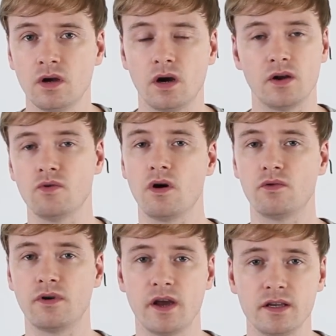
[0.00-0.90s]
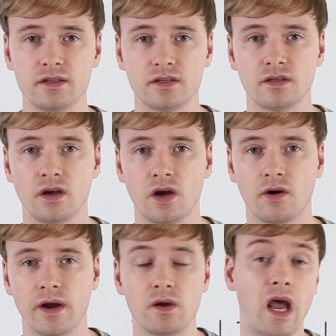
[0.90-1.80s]
Are you all right? All
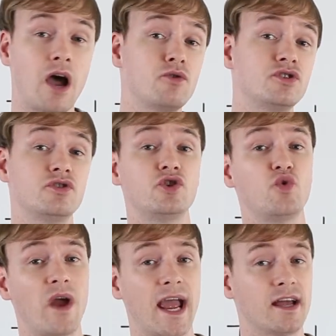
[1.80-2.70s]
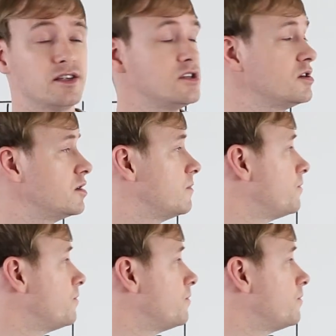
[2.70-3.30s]
right, how should you answer?